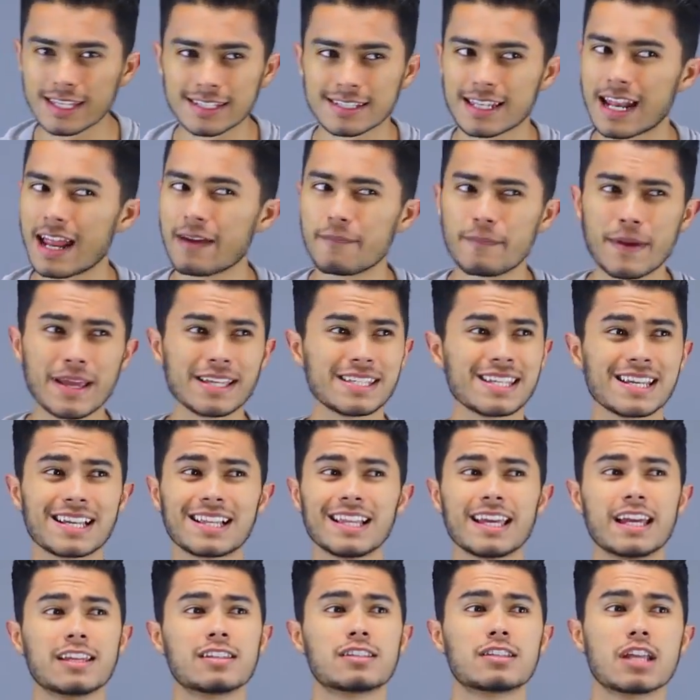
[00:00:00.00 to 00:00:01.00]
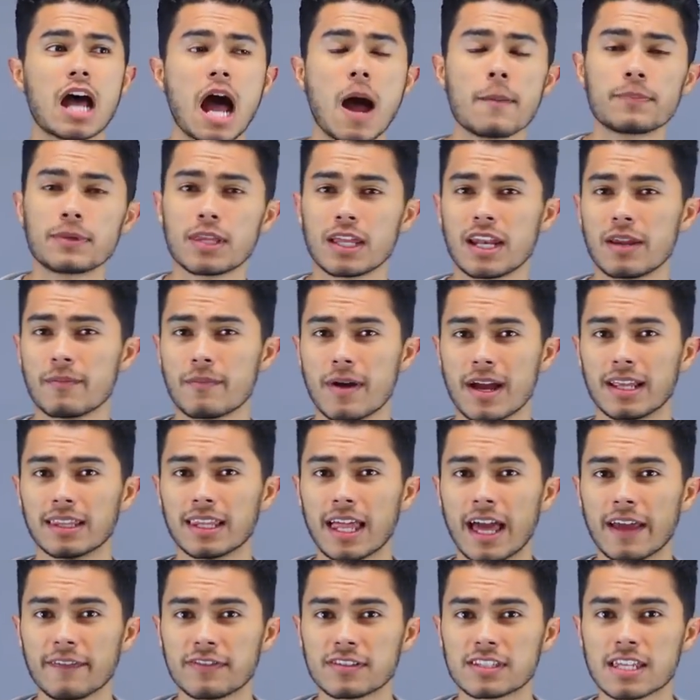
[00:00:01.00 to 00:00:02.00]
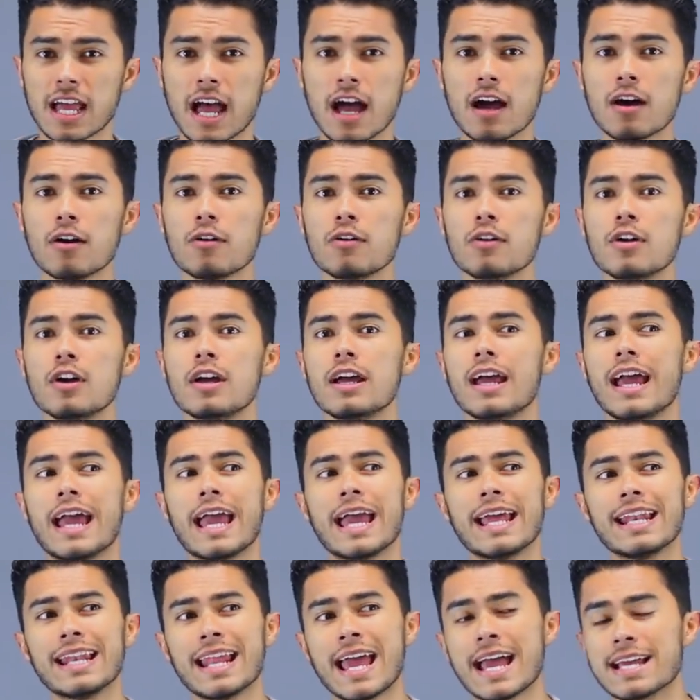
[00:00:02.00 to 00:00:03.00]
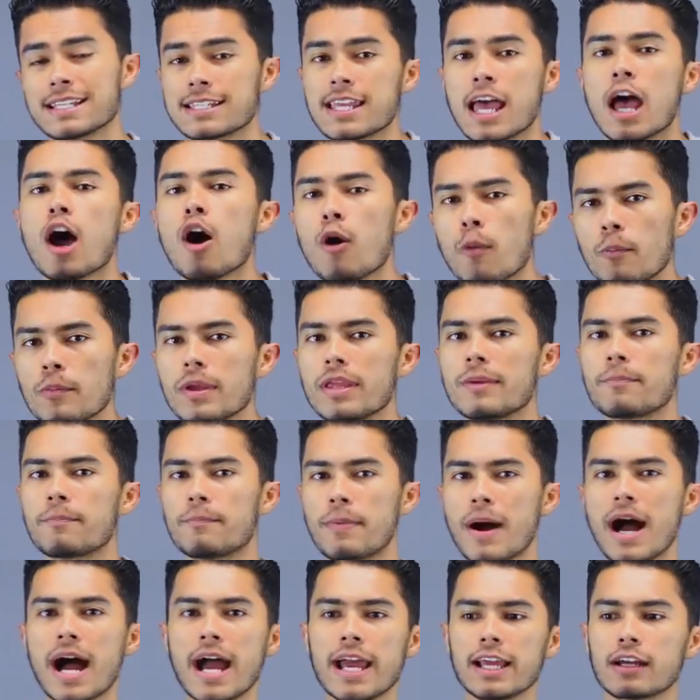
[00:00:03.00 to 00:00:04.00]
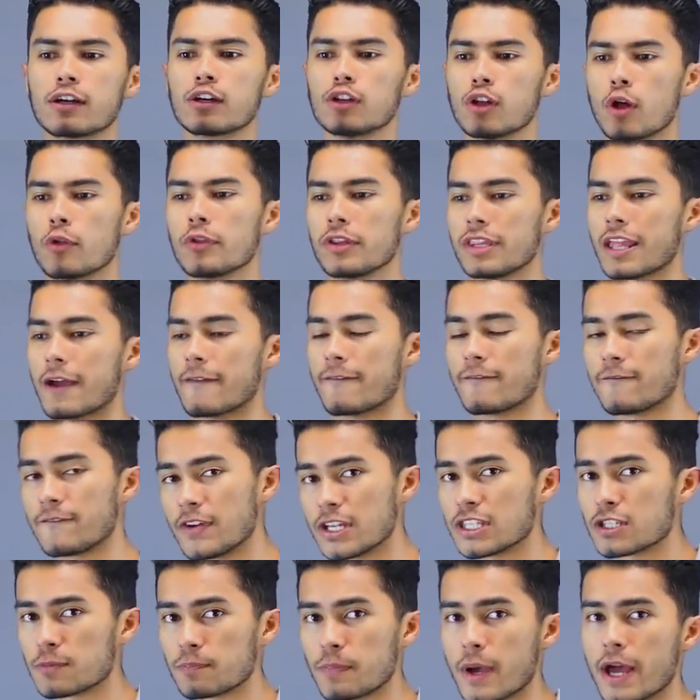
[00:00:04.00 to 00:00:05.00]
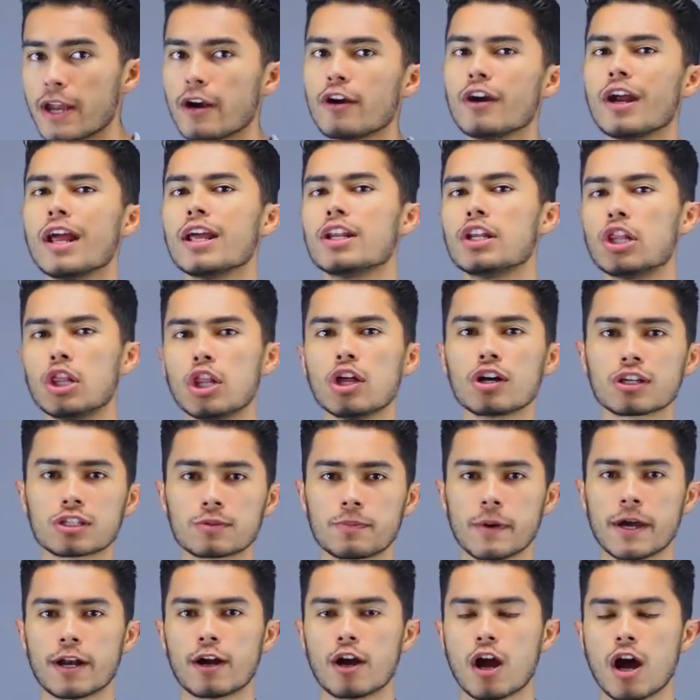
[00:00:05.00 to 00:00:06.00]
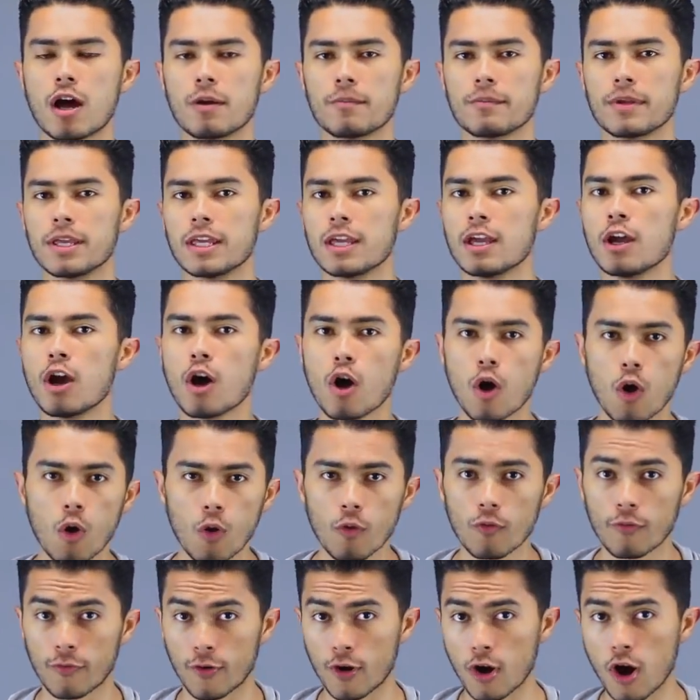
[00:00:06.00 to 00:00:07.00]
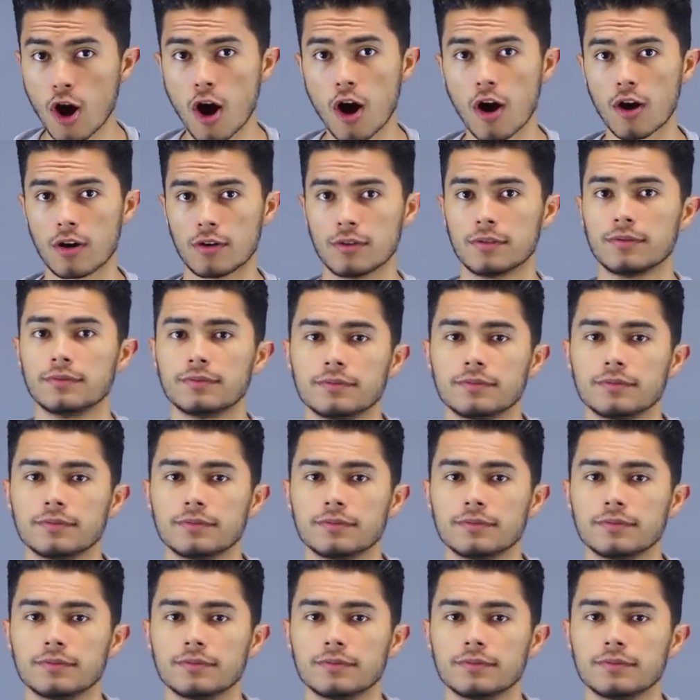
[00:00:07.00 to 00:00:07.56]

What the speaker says: things that I basically adopted in my lifestyle and has helped me buy clothing that fits better and looks better on me overall.